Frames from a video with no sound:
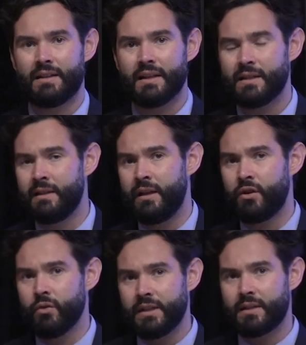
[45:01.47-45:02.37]
it doesn't
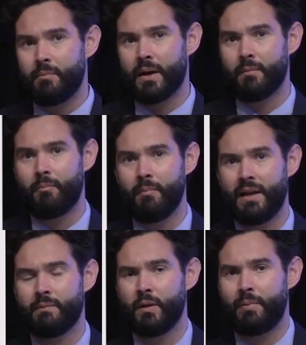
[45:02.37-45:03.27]
decrease the
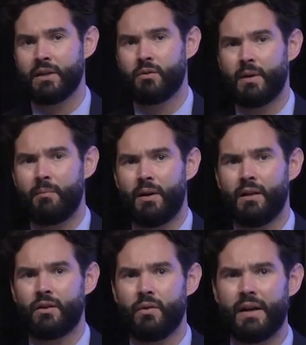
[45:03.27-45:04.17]
beta, the basal
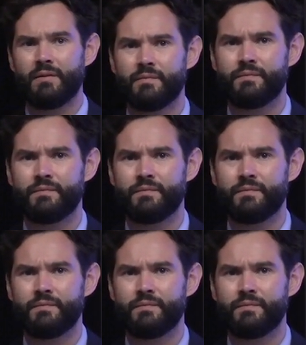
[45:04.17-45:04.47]
metabolic rate